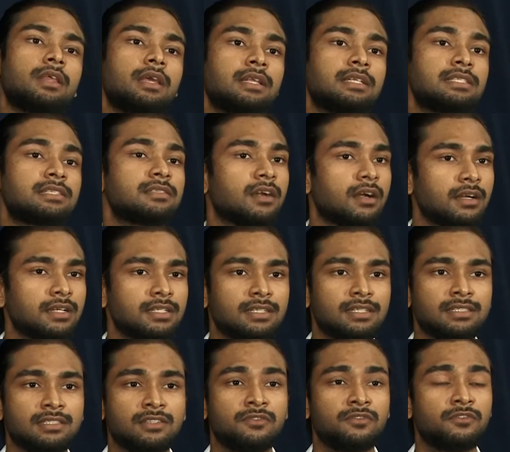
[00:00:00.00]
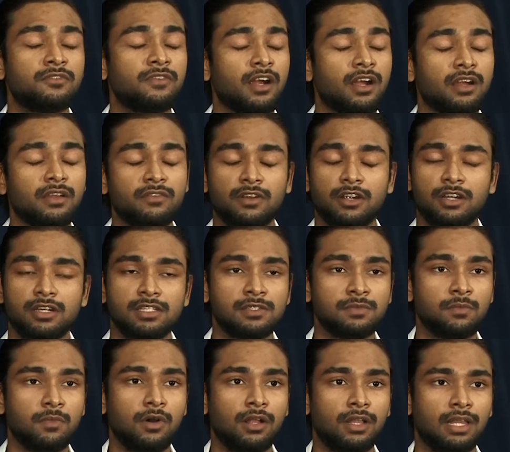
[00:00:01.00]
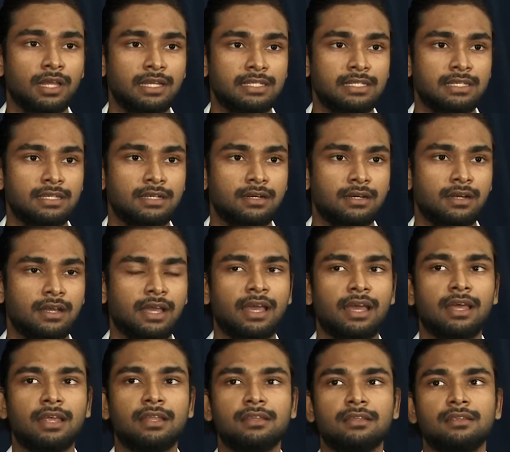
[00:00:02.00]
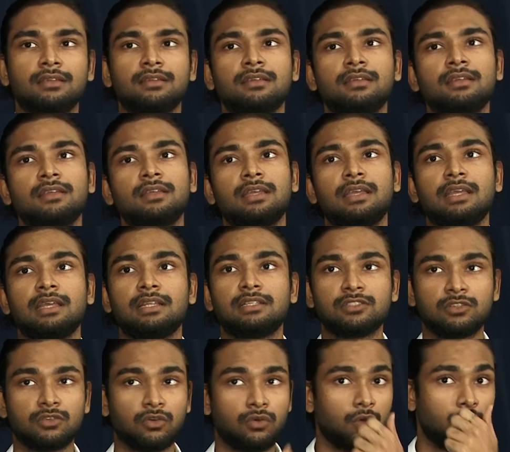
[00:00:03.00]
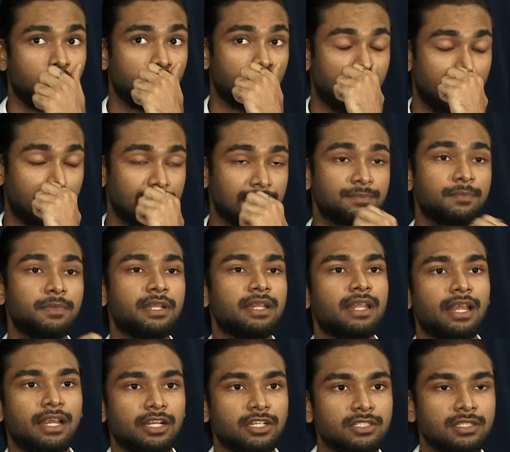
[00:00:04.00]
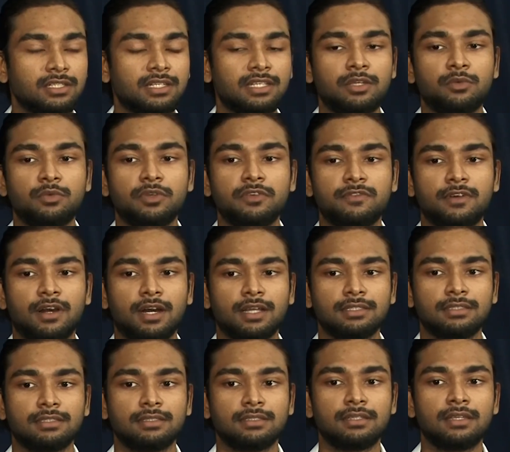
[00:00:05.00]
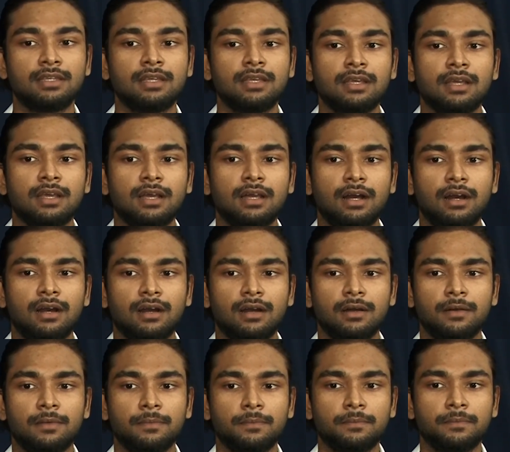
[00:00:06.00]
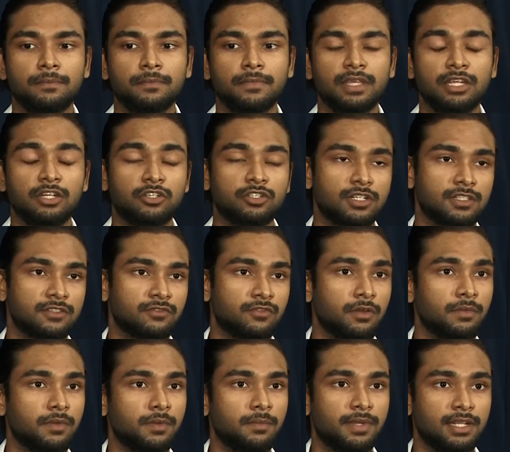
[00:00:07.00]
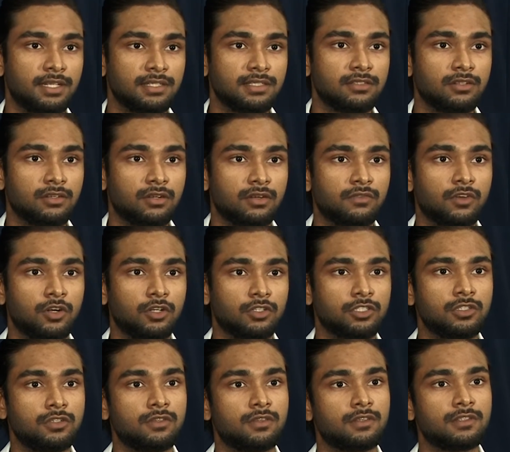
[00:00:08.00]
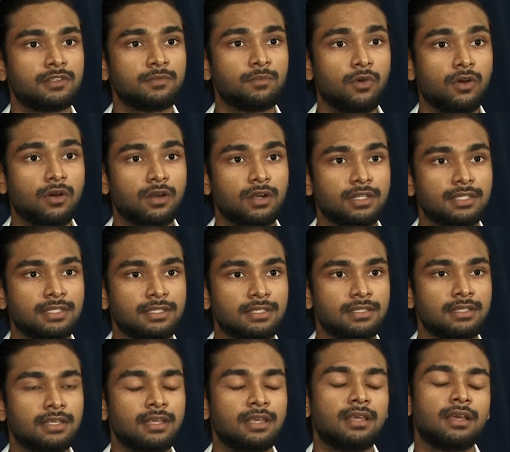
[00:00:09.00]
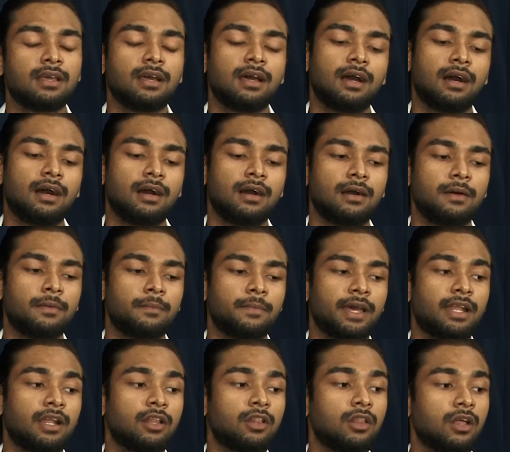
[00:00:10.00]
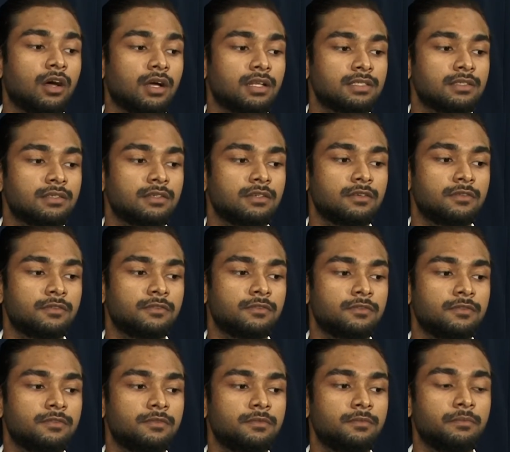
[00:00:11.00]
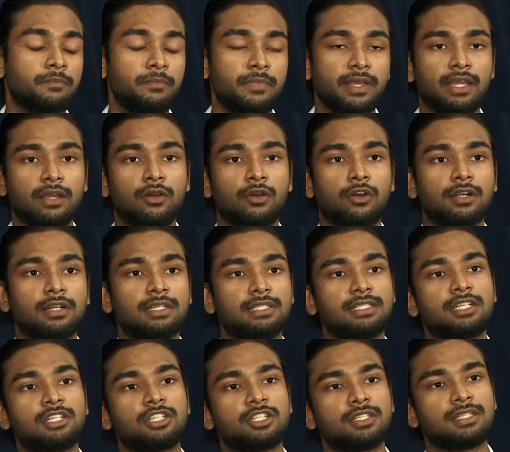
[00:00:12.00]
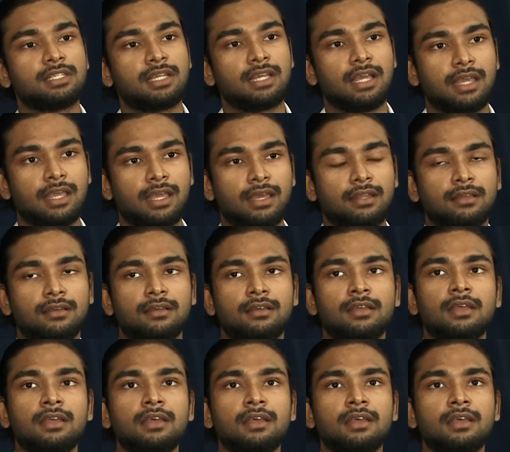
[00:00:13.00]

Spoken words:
It started as a very, very small idea, and it's grown exponentially. We've gotten interest from the Minister of Culture and Sports and a lot of big organizations in Guyana.